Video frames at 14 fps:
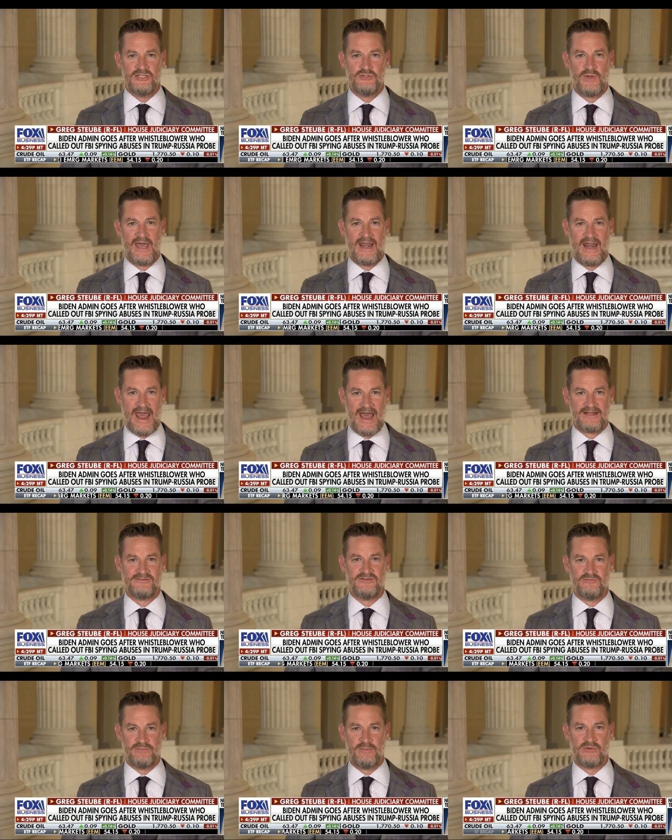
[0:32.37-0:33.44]
you had
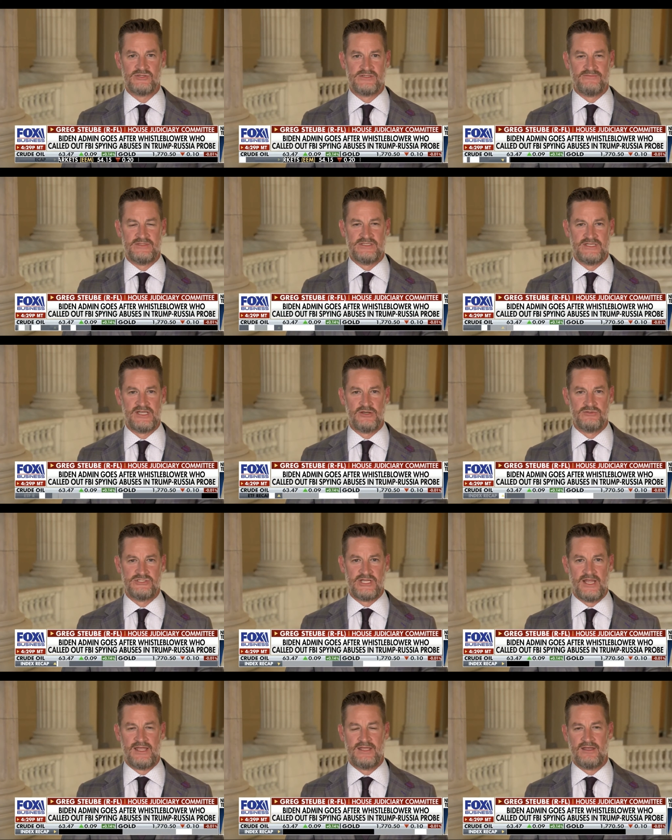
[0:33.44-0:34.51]
active members of the
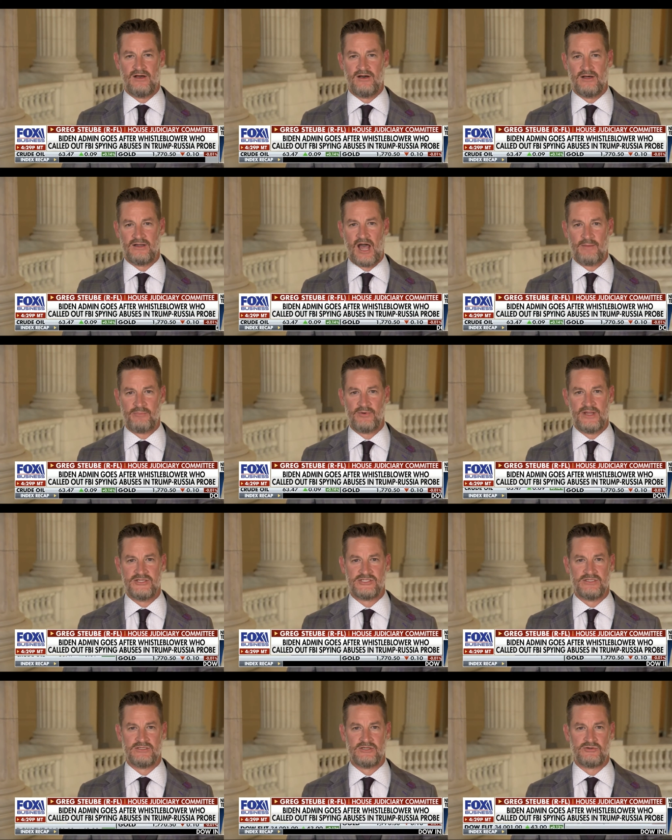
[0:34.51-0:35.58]
DOJ on
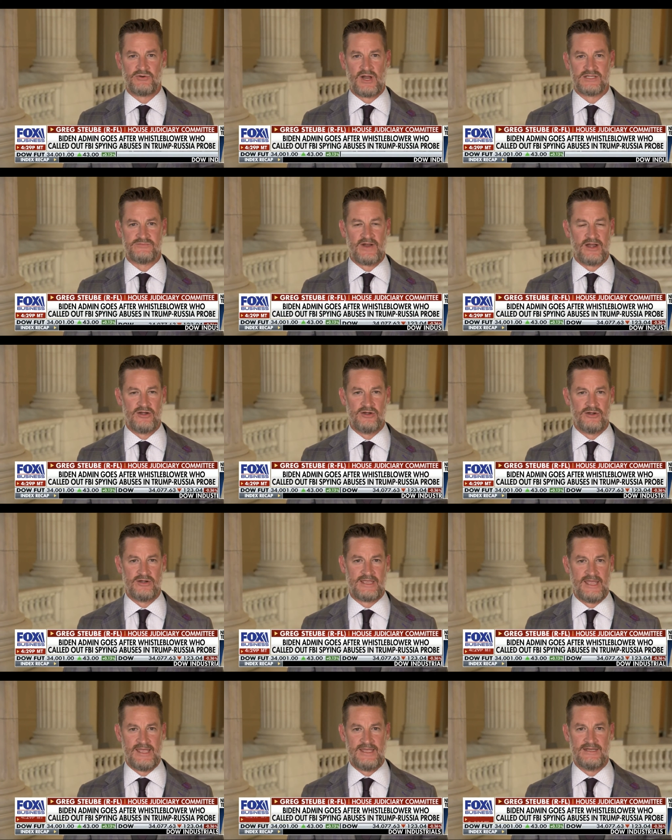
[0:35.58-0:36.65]
Operation Crossfire
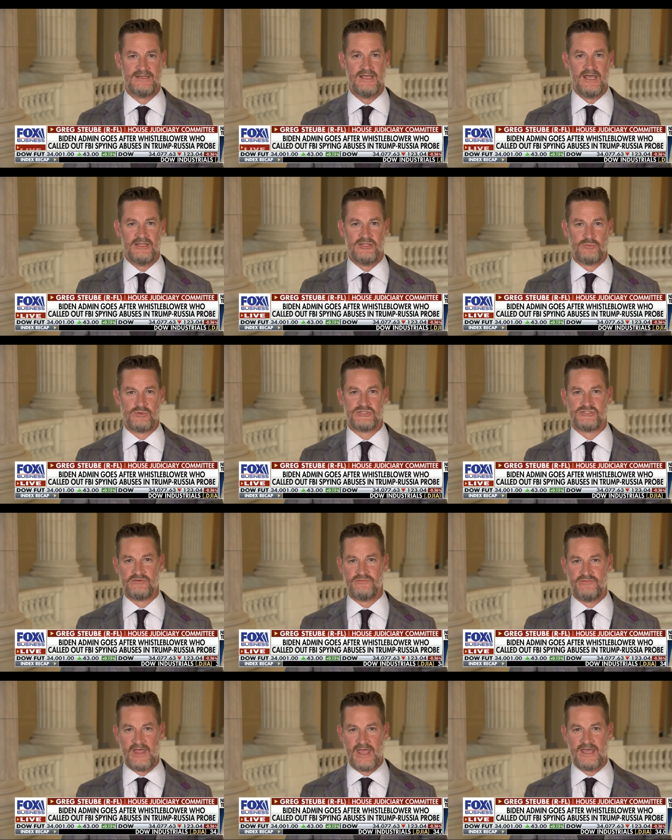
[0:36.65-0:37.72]
Hurricane that were
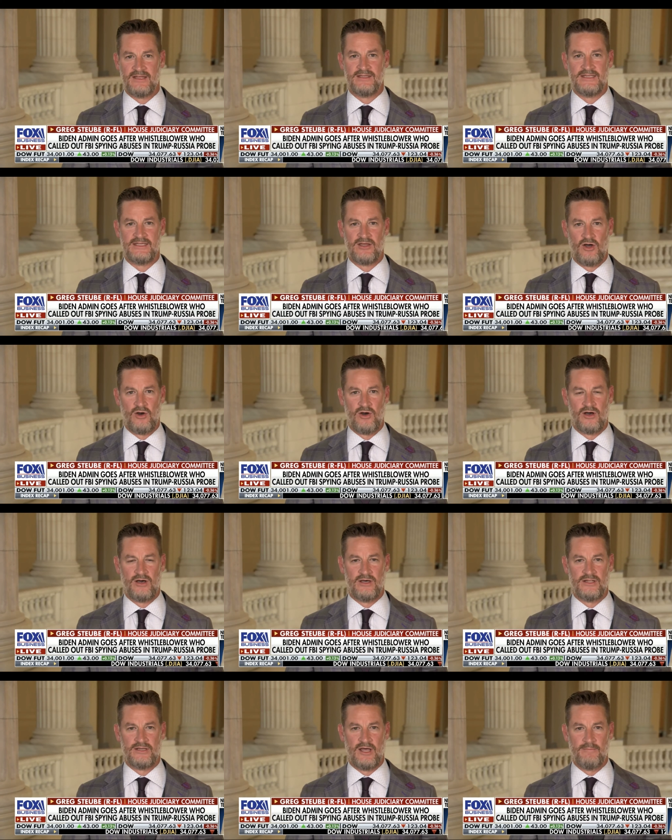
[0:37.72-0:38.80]
surveilling
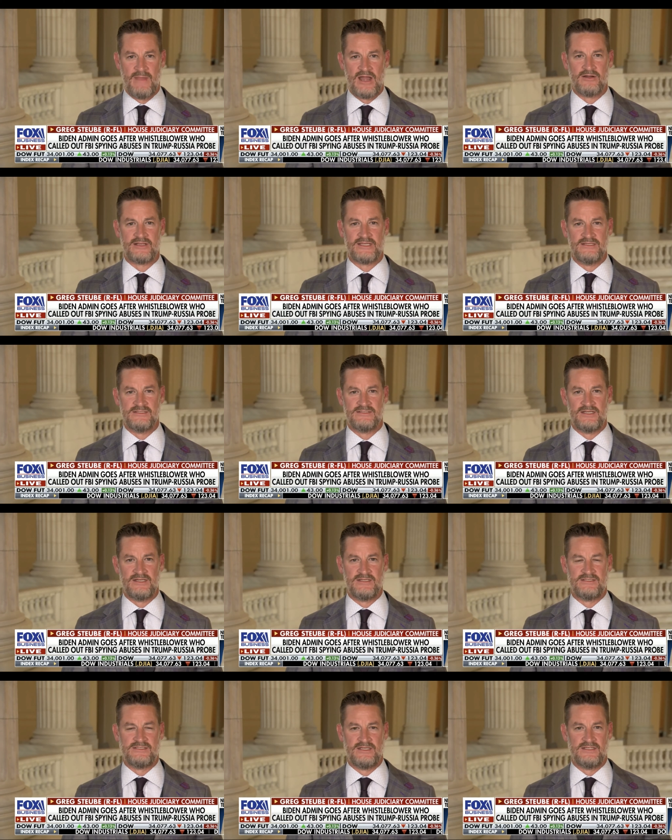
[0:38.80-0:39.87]
on American
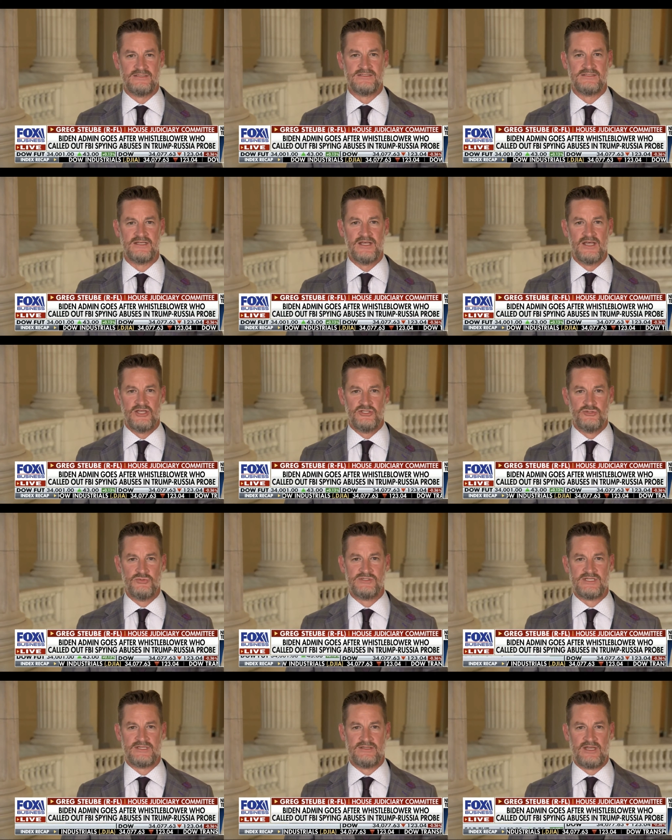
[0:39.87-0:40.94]
citizens
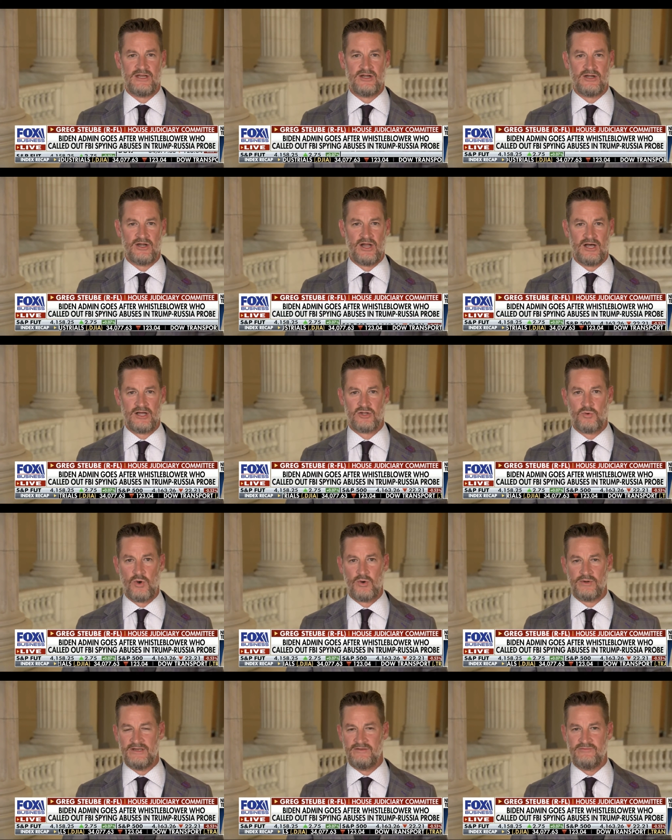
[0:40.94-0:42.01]
using their uh,
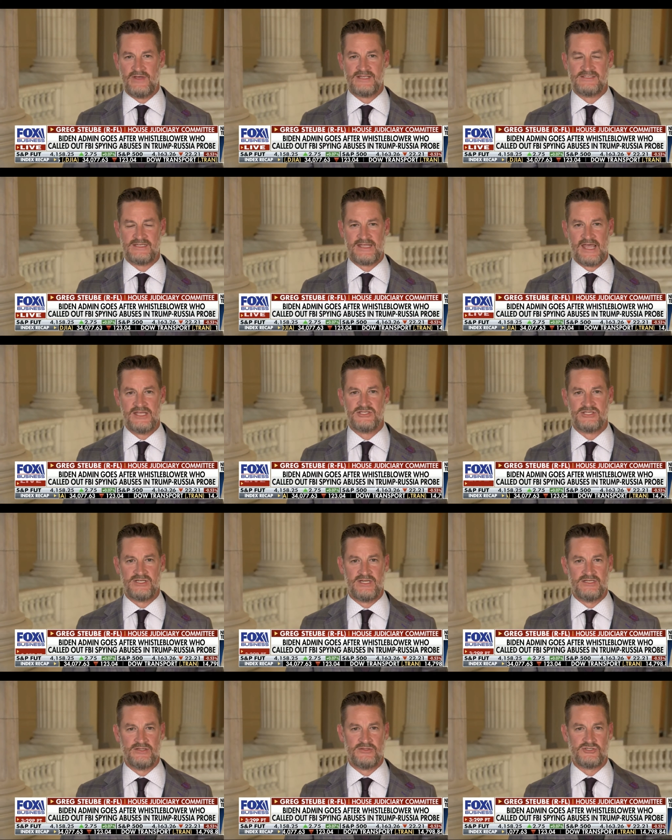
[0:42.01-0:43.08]
quote investigation
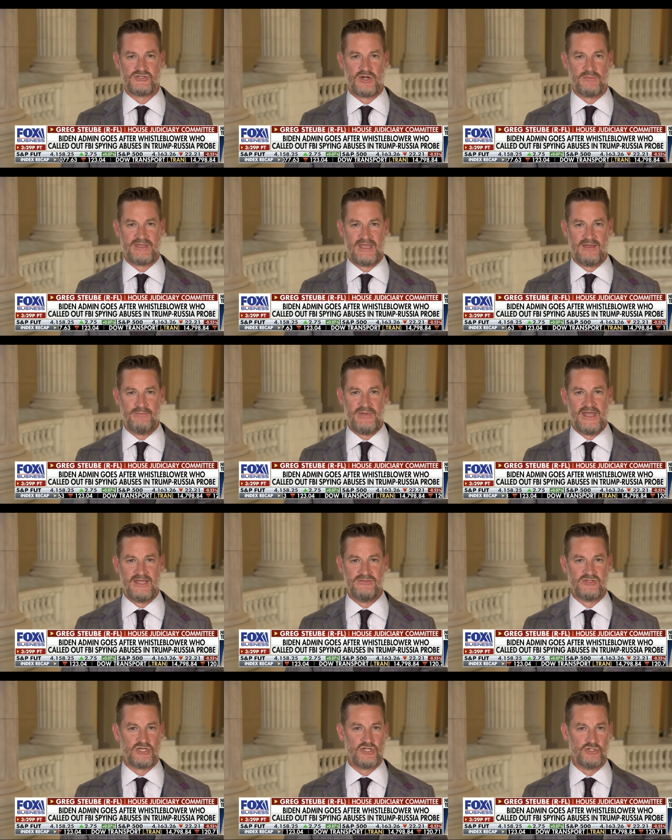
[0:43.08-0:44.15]
into the Trump
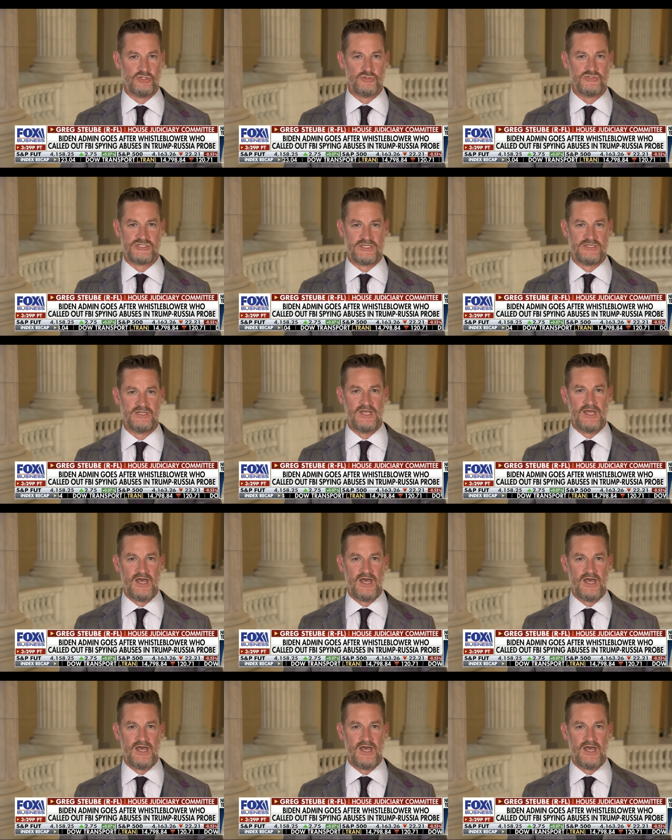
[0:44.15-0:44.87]
campaign, the collusion